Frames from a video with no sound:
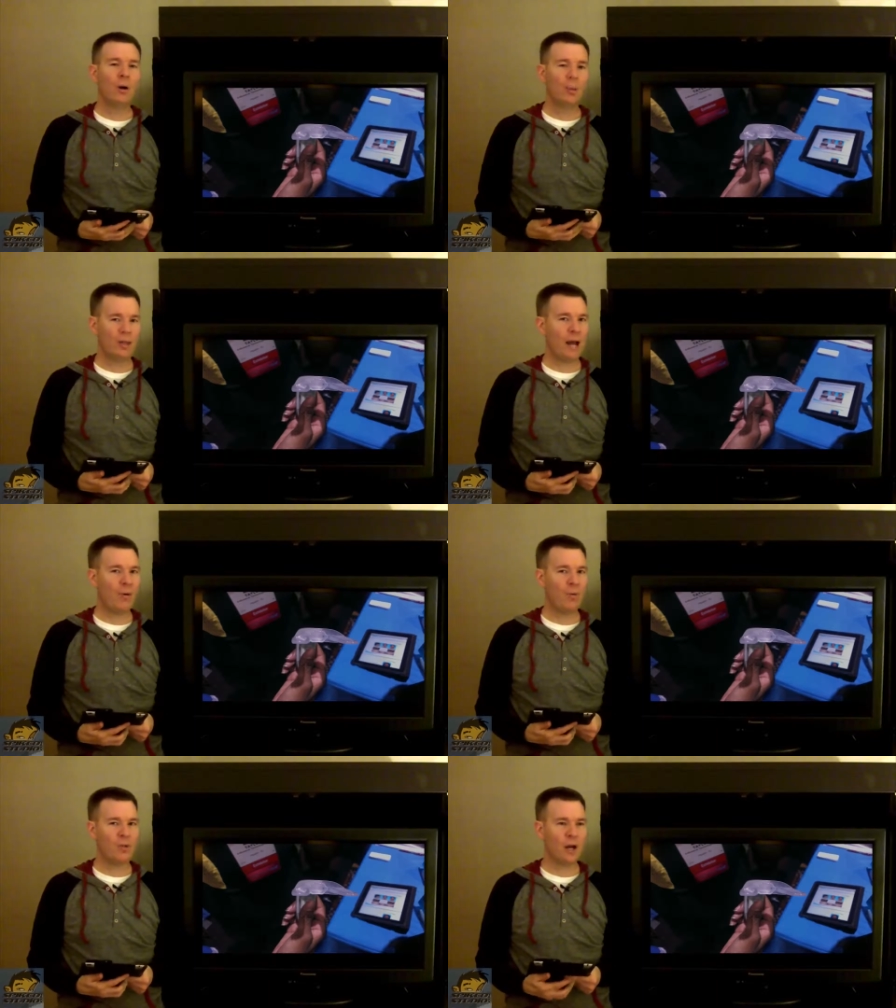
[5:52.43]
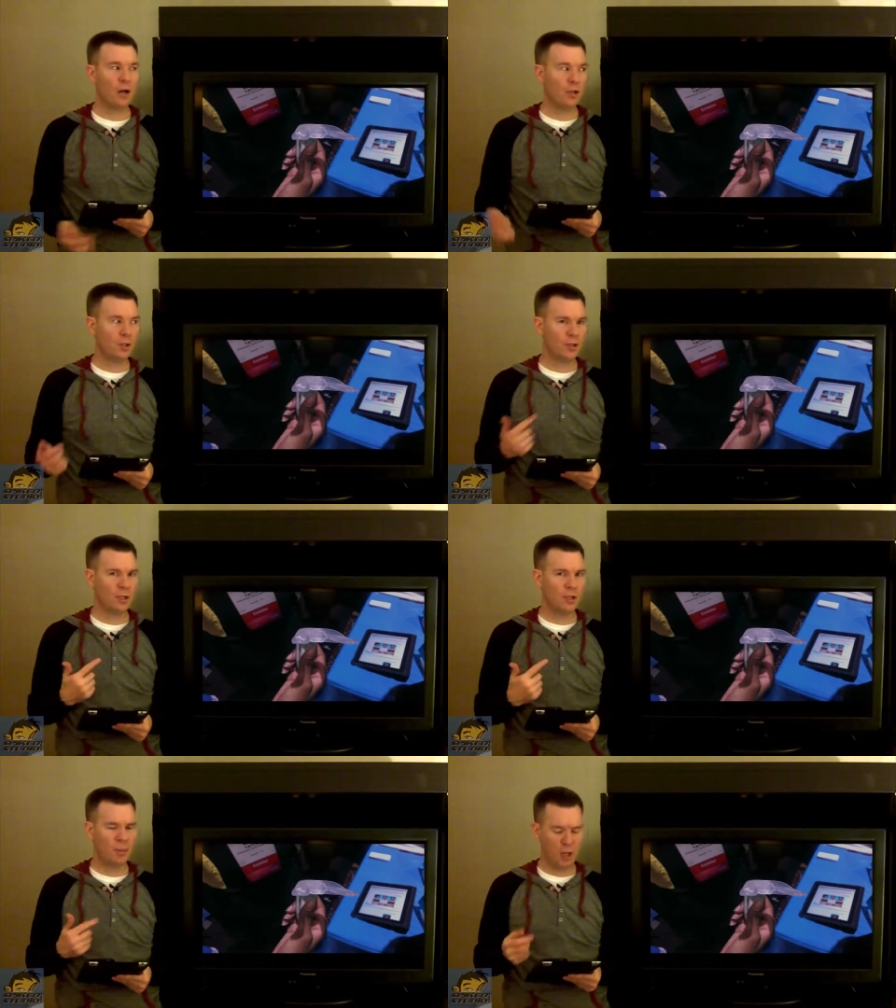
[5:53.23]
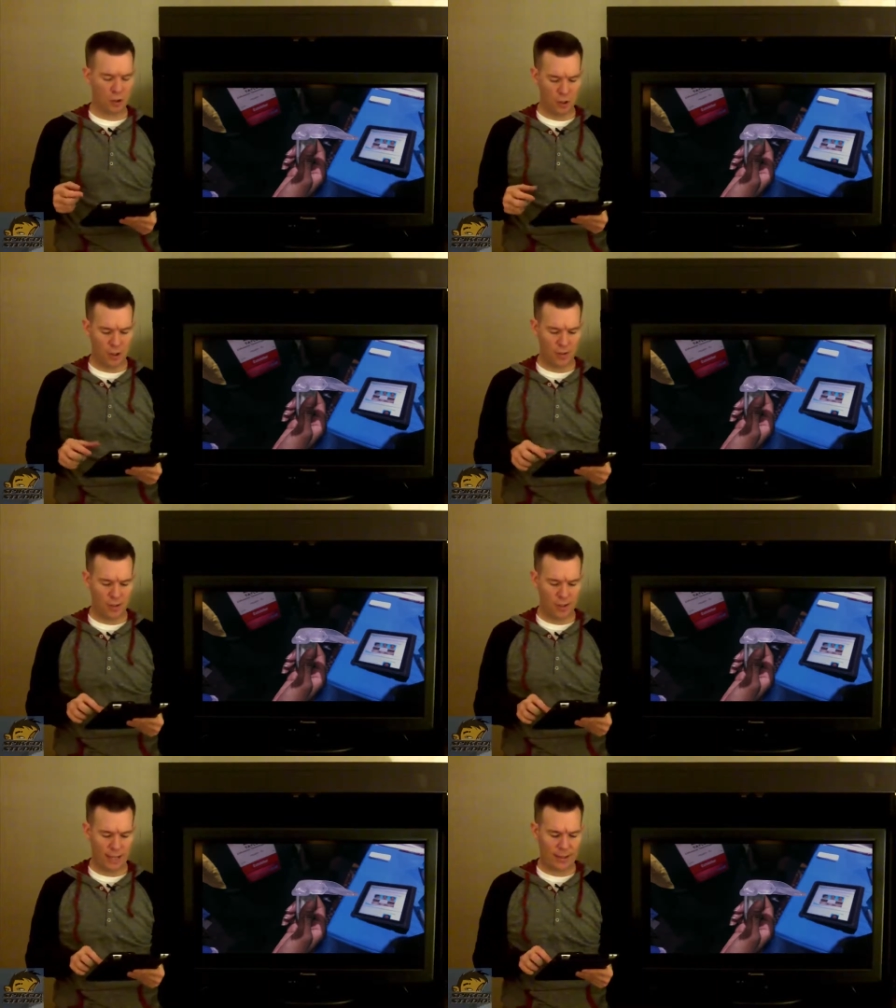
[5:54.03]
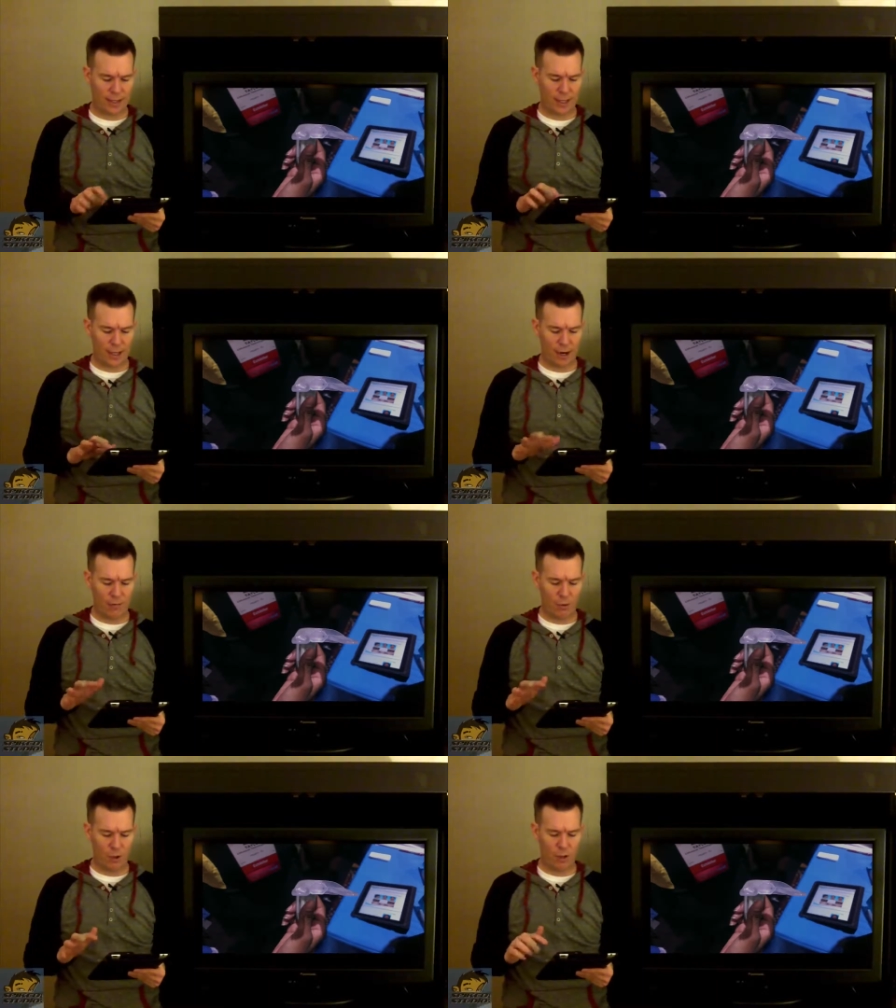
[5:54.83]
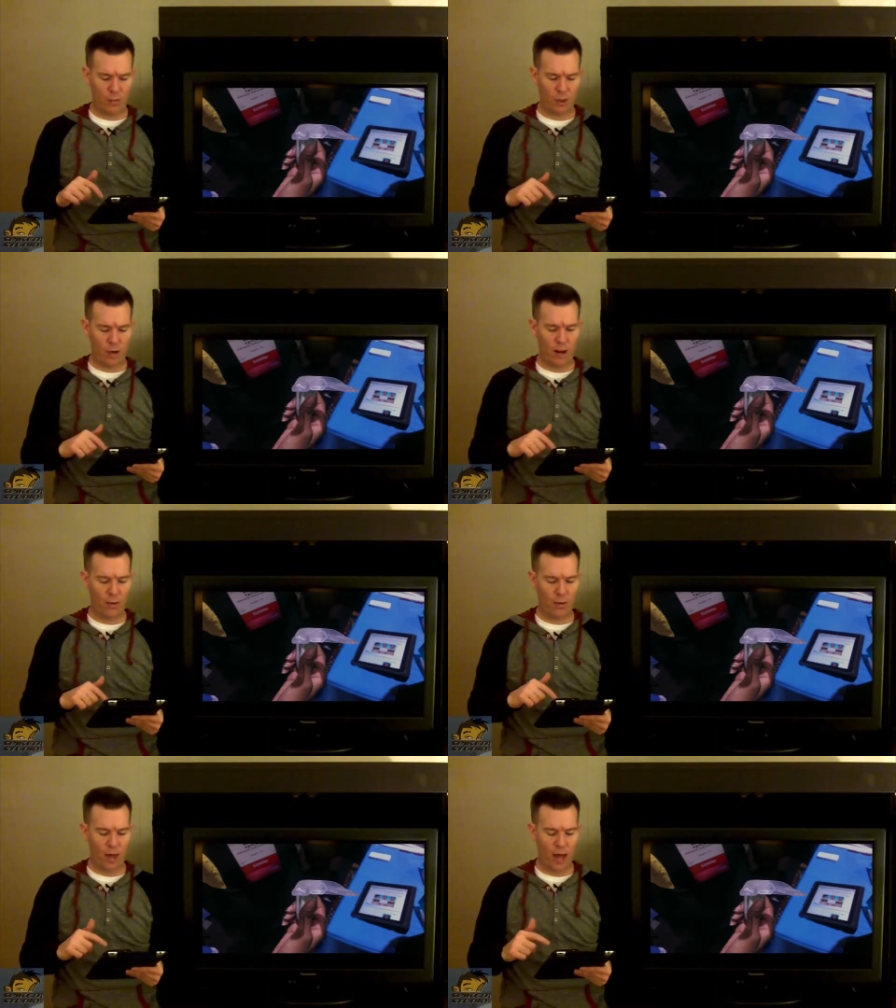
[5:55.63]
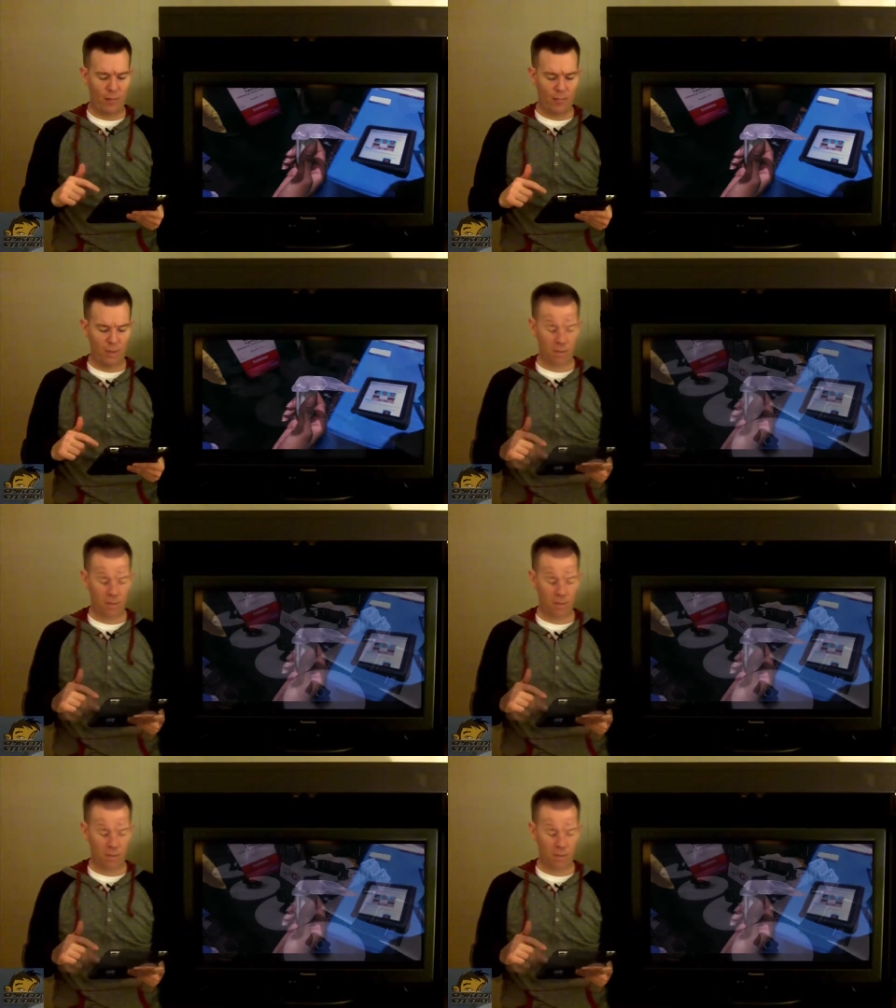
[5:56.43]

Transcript: But that one was there, as you can see in the picture. You could stick that thing in there if you wanted to play around with that.